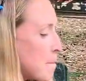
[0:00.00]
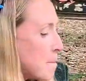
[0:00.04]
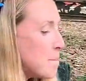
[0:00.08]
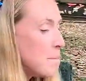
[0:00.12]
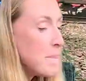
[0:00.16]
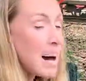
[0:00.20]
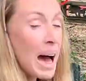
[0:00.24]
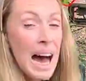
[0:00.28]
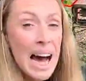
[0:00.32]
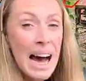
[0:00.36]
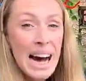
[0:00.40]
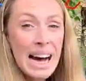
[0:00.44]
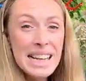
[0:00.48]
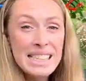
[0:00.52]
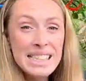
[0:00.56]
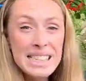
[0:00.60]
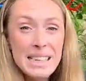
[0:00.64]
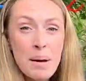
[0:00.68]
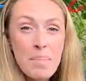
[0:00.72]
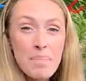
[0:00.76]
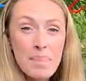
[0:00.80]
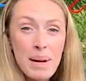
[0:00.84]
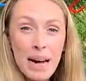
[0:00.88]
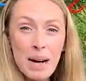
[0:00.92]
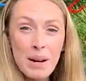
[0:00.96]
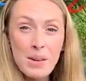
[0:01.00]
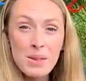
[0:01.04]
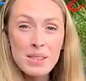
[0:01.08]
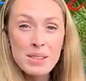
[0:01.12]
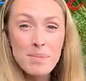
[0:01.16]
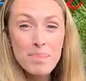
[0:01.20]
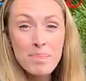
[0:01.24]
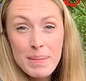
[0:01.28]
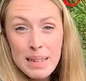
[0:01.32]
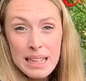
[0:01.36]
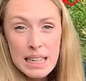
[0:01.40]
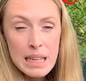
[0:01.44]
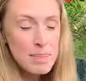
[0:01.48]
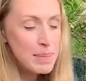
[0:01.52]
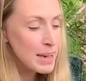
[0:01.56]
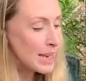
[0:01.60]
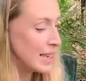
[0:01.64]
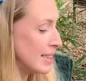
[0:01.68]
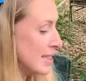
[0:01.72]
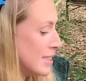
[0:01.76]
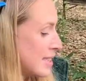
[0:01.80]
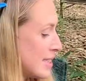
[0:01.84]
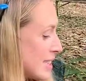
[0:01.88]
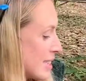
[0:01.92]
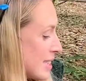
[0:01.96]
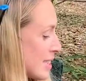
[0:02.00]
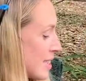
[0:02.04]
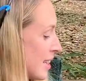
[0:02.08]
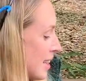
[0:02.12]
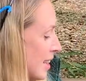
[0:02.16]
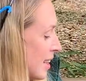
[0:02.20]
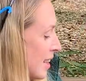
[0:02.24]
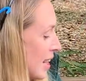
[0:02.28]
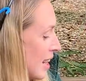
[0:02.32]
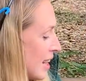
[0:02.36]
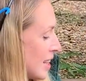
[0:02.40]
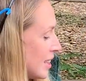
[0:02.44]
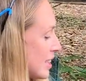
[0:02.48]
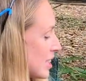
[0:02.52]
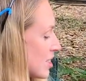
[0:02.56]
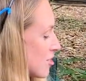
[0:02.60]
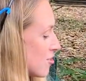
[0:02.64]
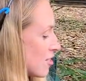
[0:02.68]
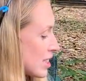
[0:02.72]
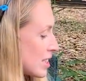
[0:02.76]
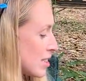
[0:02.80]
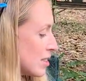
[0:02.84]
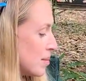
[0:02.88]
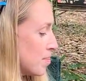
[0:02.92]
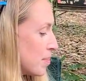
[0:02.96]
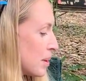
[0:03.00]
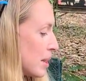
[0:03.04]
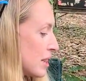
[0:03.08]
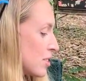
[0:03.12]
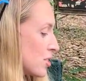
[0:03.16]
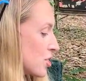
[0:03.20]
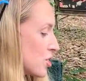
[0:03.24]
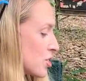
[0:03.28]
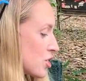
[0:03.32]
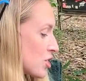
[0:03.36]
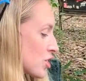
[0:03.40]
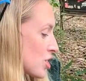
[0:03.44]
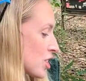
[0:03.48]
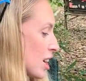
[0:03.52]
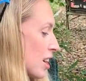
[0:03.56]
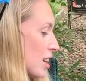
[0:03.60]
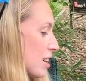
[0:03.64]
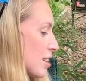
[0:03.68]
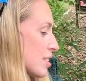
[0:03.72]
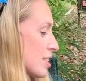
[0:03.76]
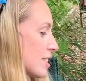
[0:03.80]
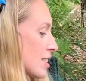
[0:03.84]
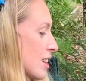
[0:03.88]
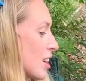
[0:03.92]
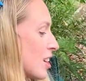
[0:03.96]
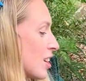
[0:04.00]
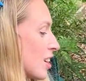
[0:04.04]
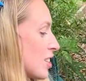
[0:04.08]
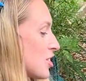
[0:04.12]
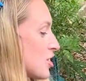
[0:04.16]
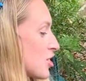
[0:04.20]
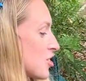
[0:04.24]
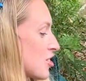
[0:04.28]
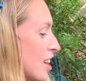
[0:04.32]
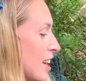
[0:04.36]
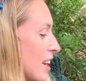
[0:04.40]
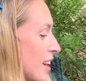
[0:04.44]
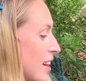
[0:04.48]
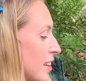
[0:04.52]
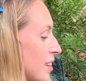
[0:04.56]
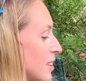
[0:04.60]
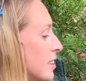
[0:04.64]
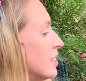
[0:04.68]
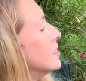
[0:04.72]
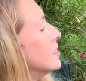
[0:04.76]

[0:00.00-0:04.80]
Mad About Minibeasts and it's written by Giles Andrea.